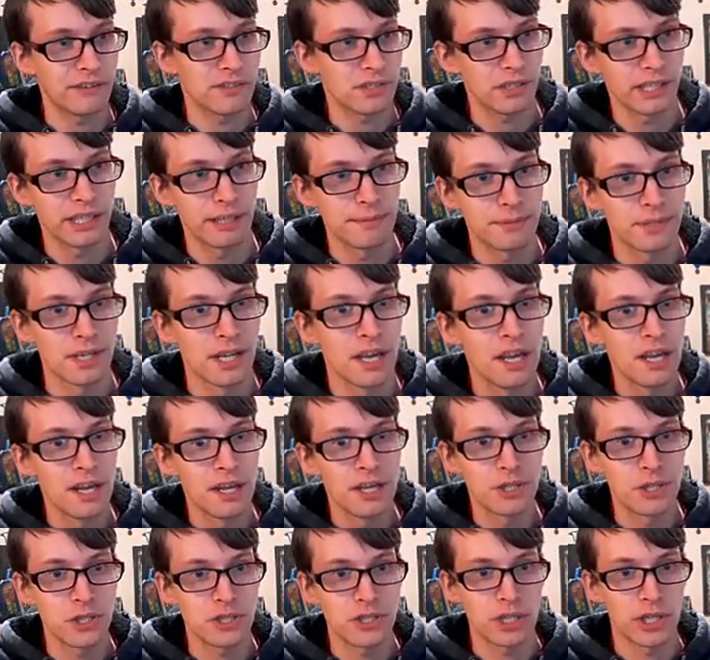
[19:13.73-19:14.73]
streams
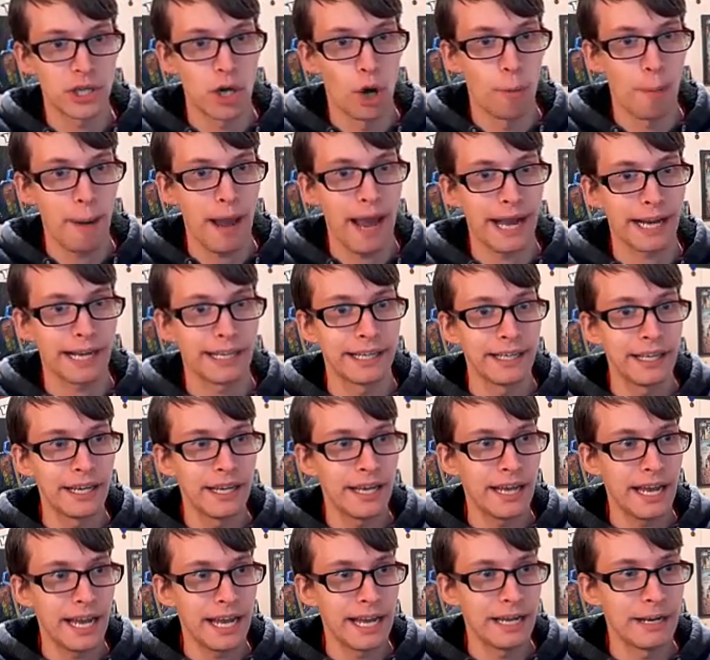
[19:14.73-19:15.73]
is just to go back
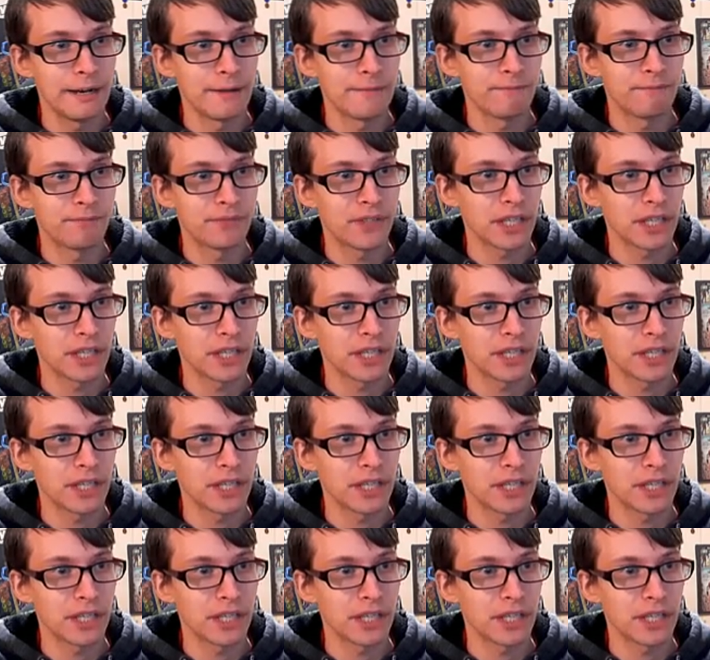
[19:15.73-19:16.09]
and